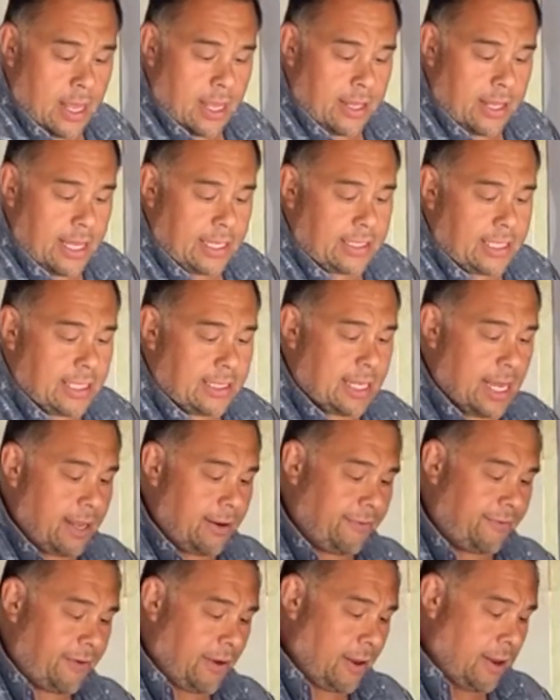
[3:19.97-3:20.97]
This is then
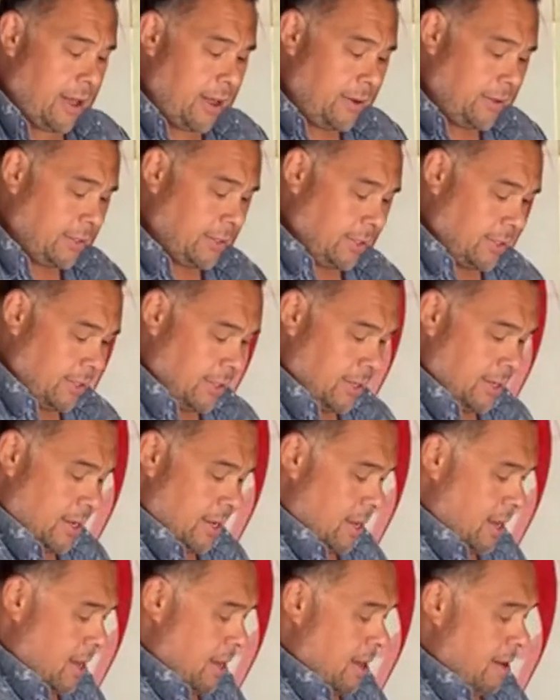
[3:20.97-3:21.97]
followed
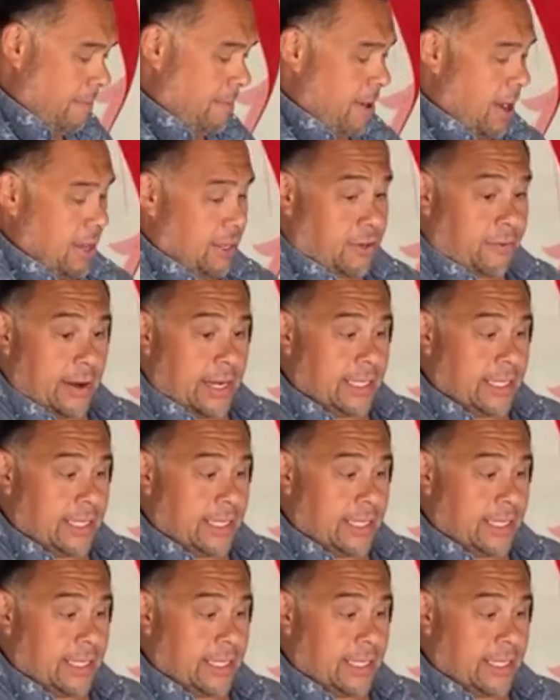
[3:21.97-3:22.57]
by 3